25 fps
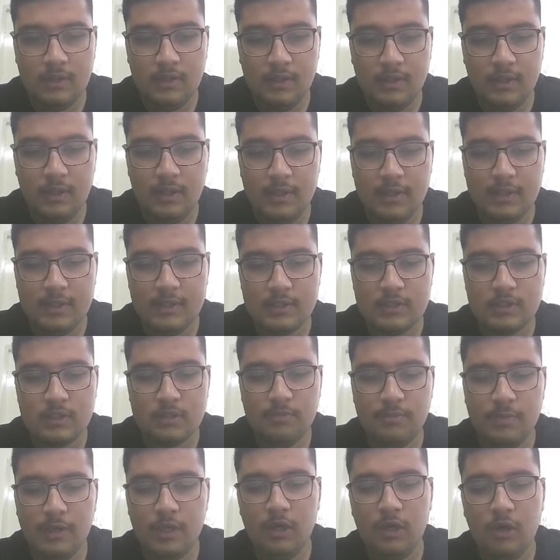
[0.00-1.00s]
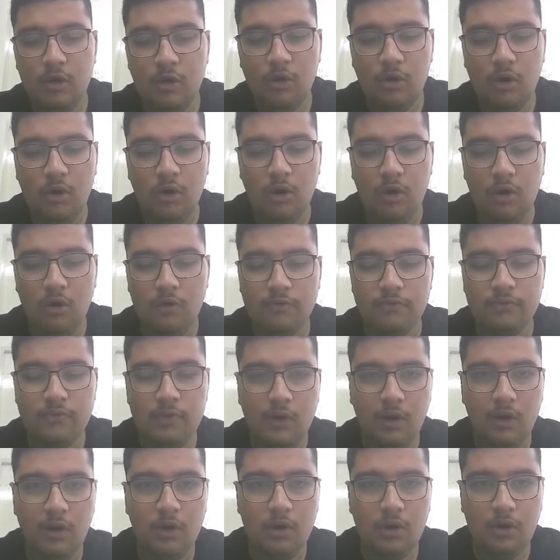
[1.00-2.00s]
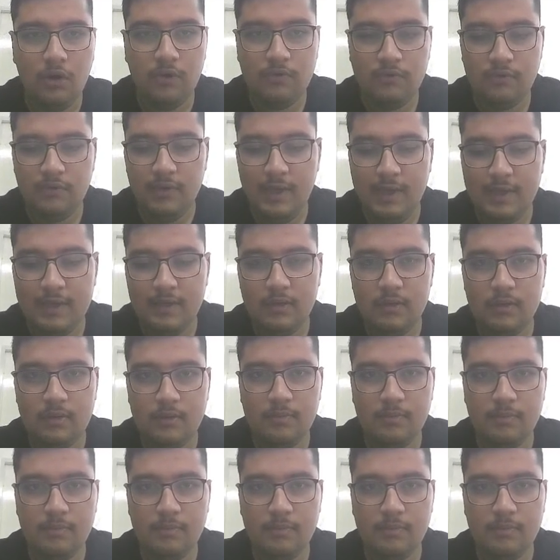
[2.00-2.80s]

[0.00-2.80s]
is big O of log of n,